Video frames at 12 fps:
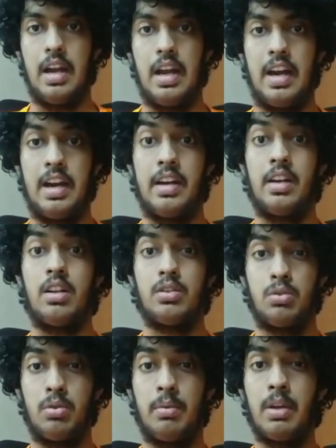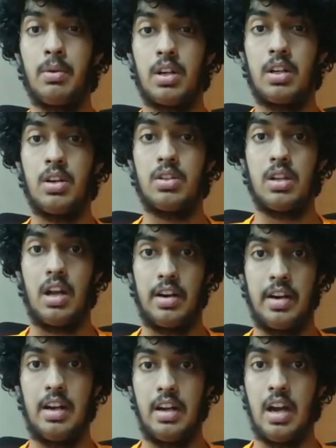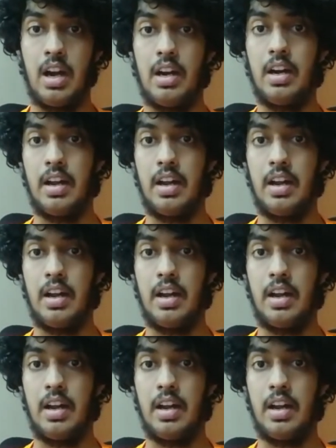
And swimming workouts are really hard,